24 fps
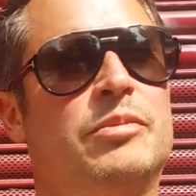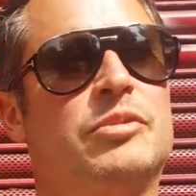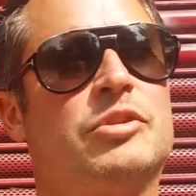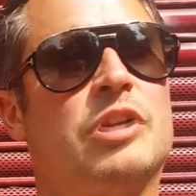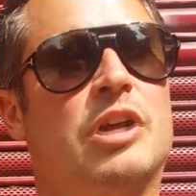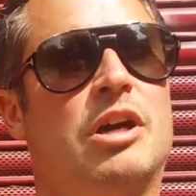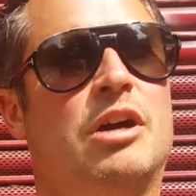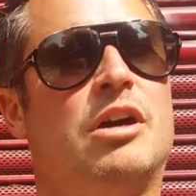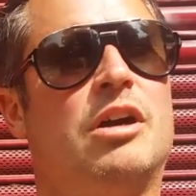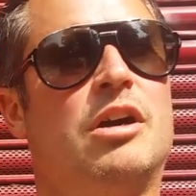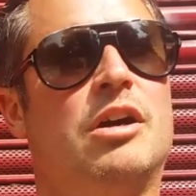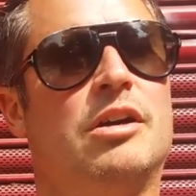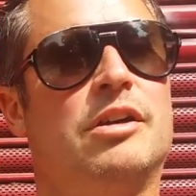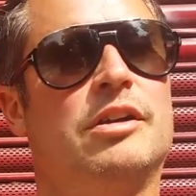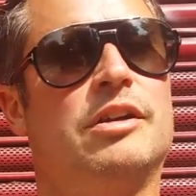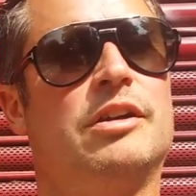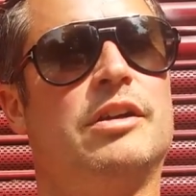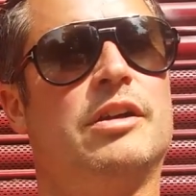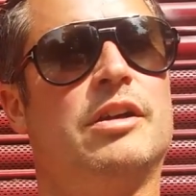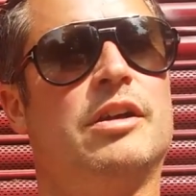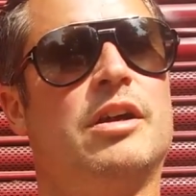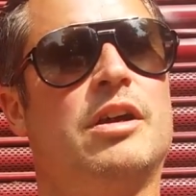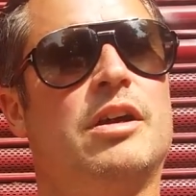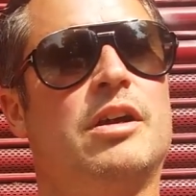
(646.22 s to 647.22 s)
So
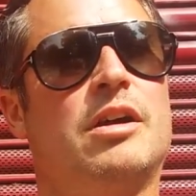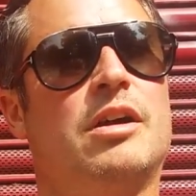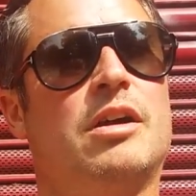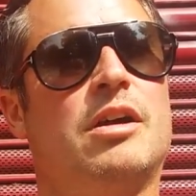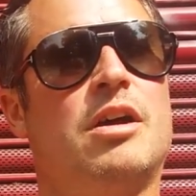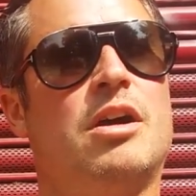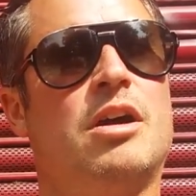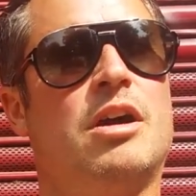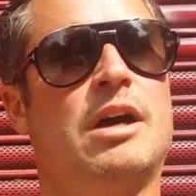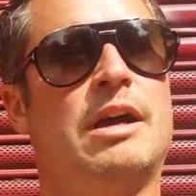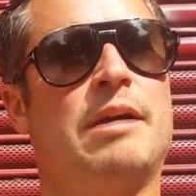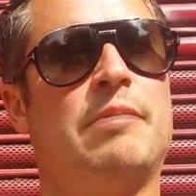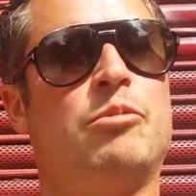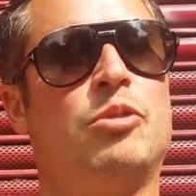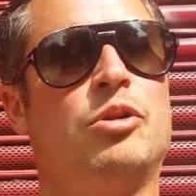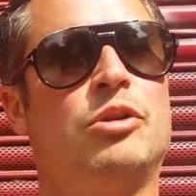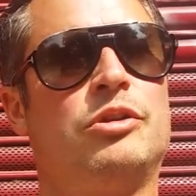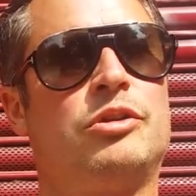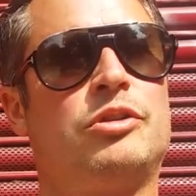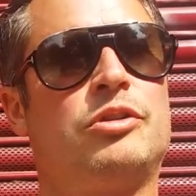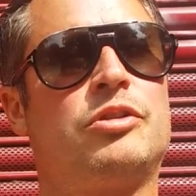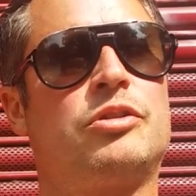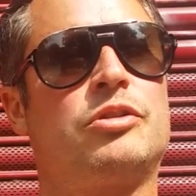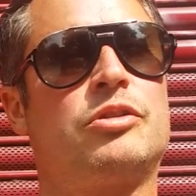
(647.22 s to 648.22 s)
I
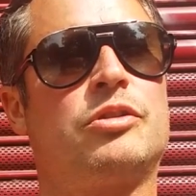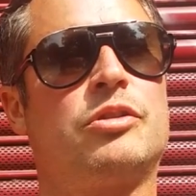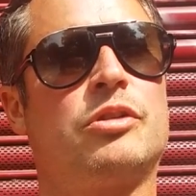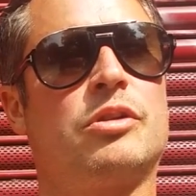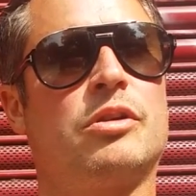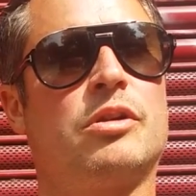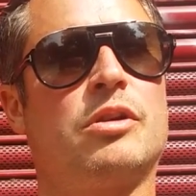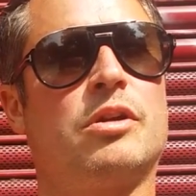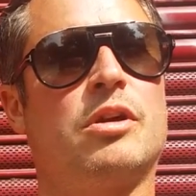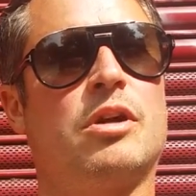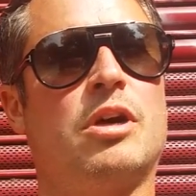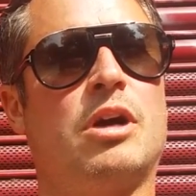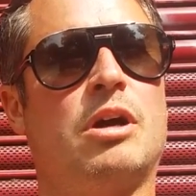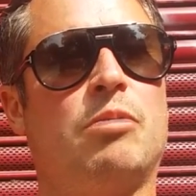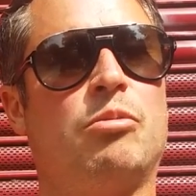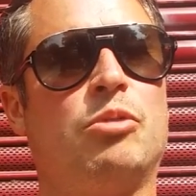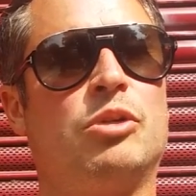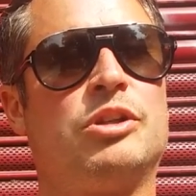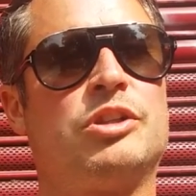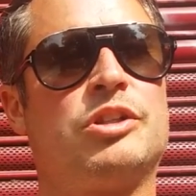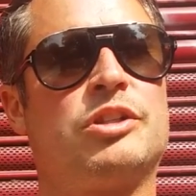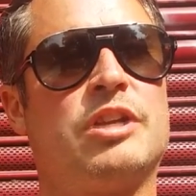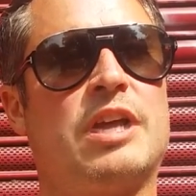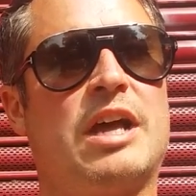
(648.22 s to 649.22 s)

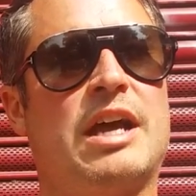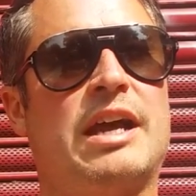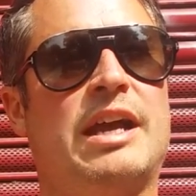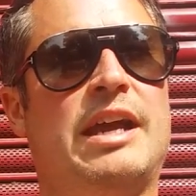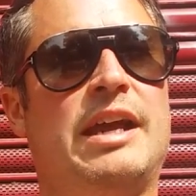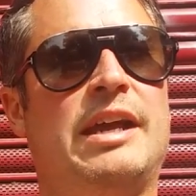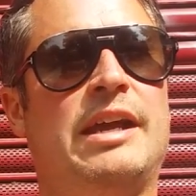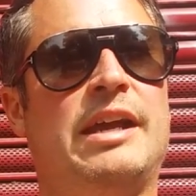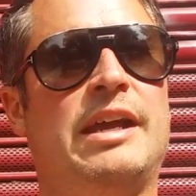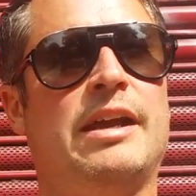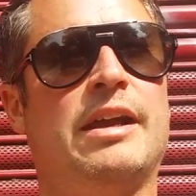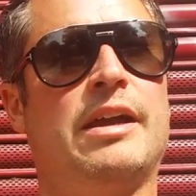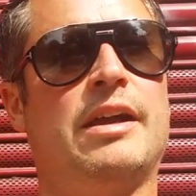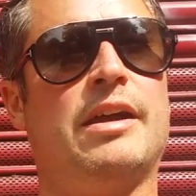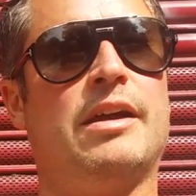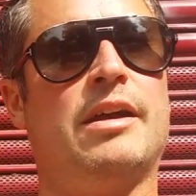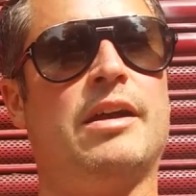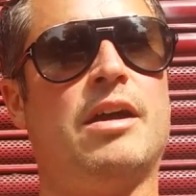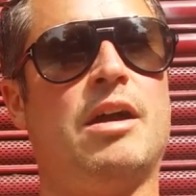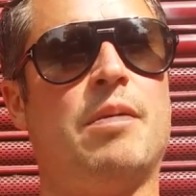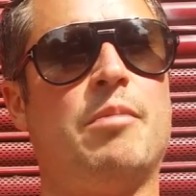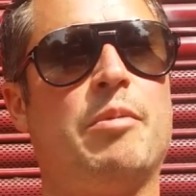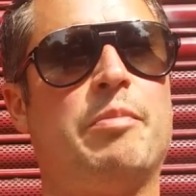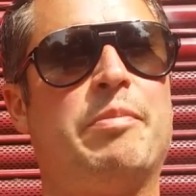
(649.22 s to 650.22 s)
would say
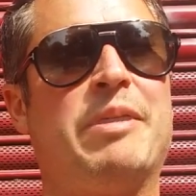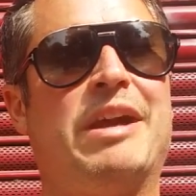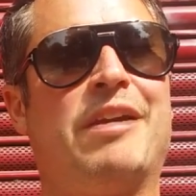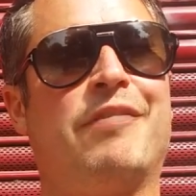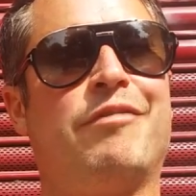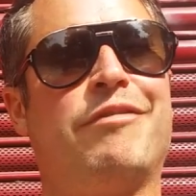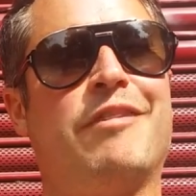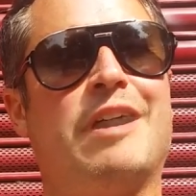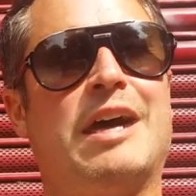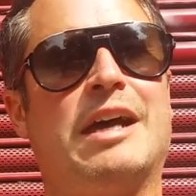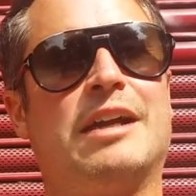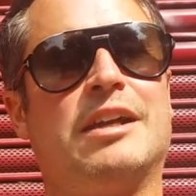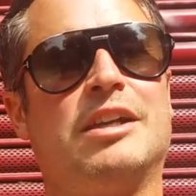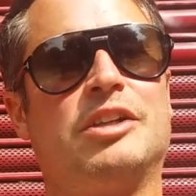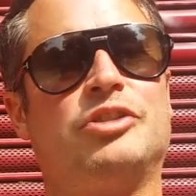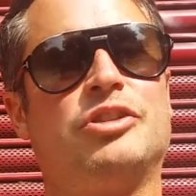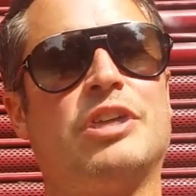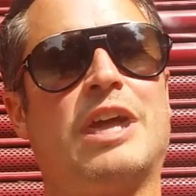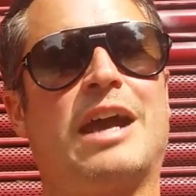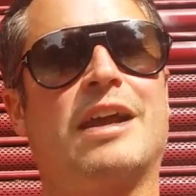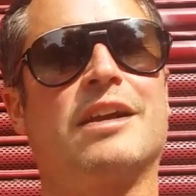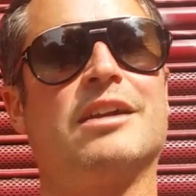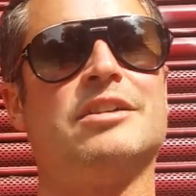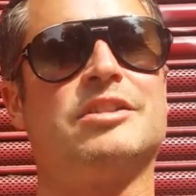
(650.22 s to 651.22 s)
I'm a big fan of
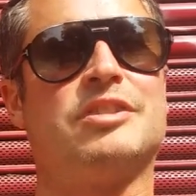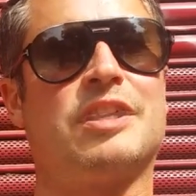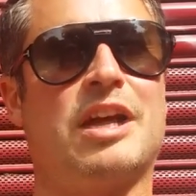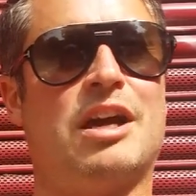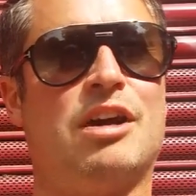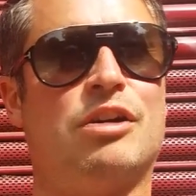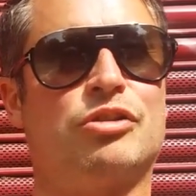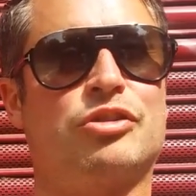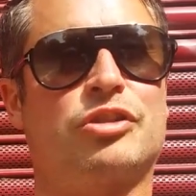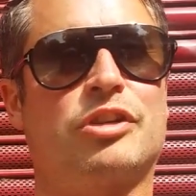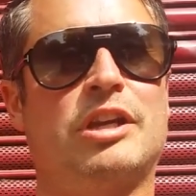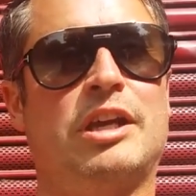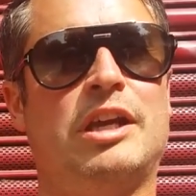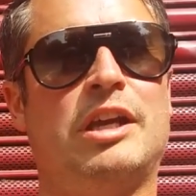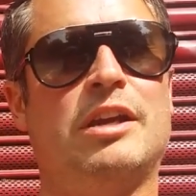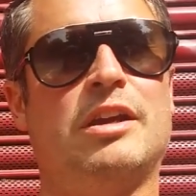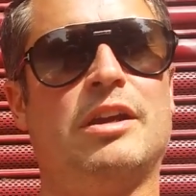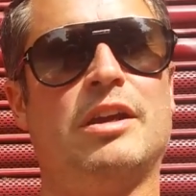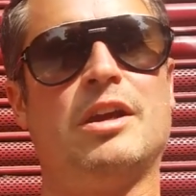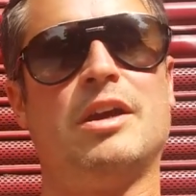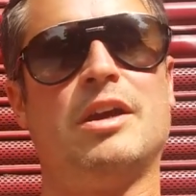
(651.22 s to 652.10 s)
Jack Lazowski.